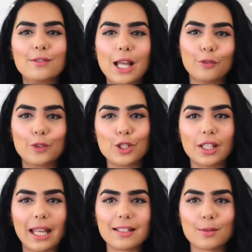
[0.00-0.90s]
Now for
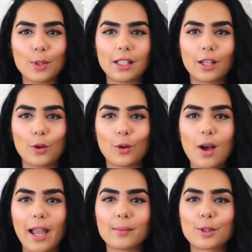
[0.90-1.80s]
today's
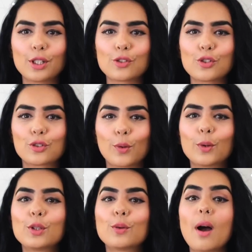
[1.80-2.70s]
video, I'm gonna show
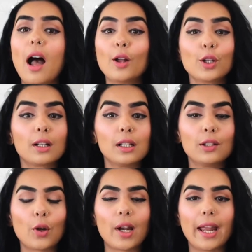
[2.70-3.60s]
you how to curl
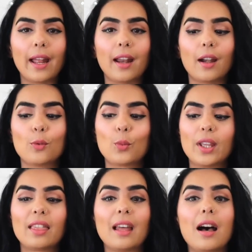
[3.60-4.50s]
your hair
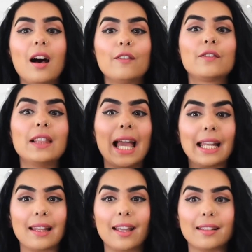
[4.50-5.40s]
with a
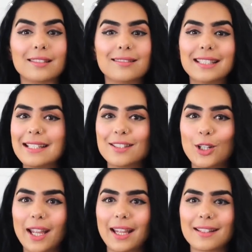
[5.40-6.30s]
flat iron. That's
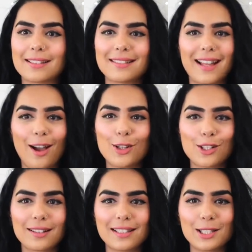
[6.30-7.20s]
right, how to
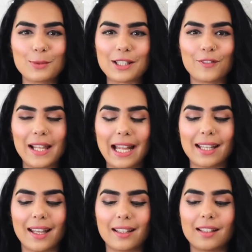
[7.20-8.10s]
curl with a flat
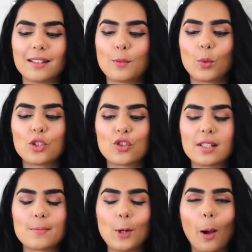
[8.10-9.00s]
iron, which
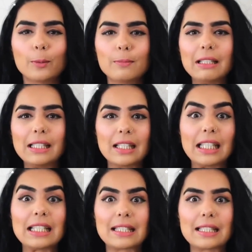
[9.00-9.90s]
is probably the
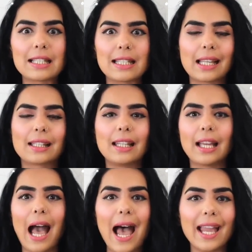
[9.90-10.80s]
easiest
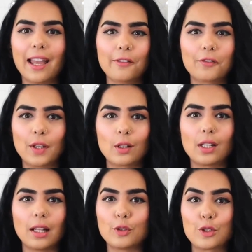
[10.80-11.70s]
technique I have
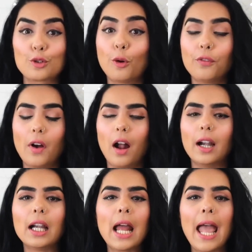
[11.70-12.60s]
figured out so
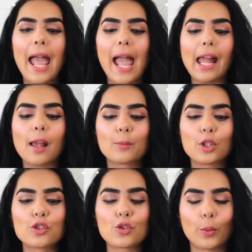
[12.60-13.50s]
far. And I'm
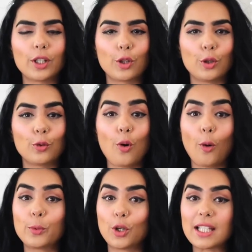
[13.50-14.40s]
gonna show it to you.
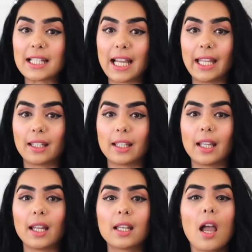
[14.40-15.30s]
Hope you guys like
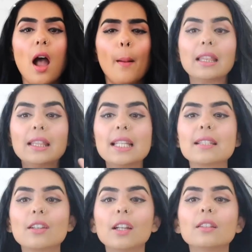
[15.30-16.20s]
it.
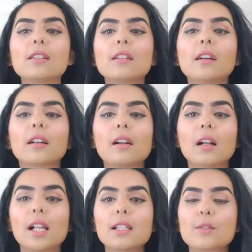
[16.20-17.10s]
These are the
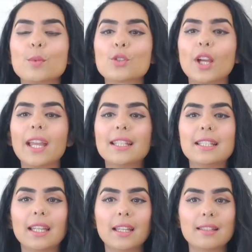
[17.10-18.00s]
curls which I
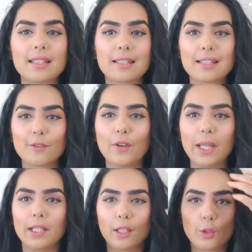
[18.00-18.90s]
did. This is the
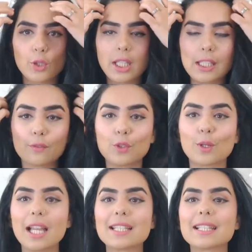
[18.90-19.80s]
final look, and if you
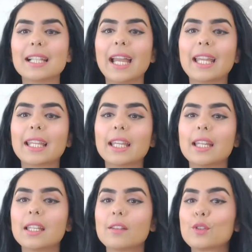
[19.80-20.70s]
guys like
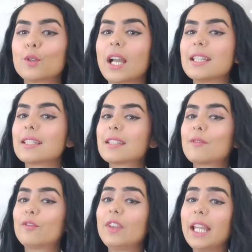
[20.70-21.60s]
it, if you guys
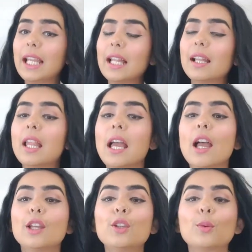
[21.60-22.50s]
feel
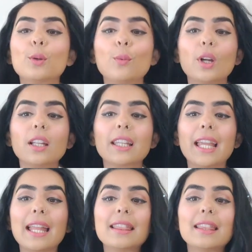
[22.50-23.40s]
you would want to
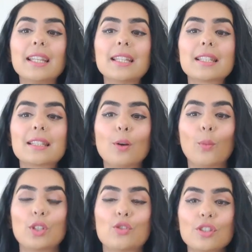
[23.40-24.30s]
get this
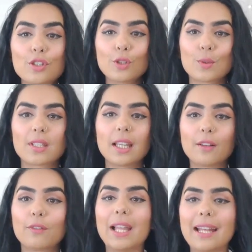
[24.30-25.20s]
with just using
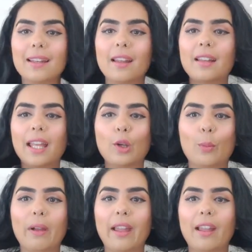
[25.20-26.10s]
a flat iron. I
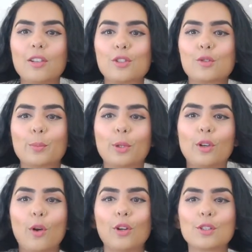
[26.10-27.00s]
know my hair is
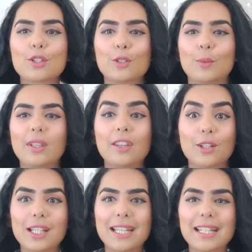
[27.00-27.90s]
super long, so
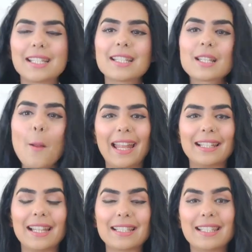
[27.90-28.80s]
here it is,
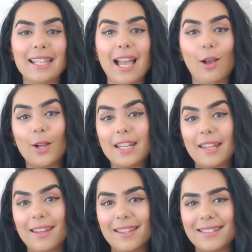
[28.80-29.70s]
and let's see how I
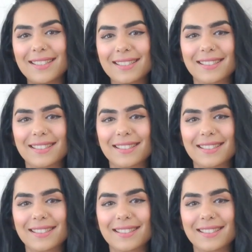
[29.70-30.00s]
did it.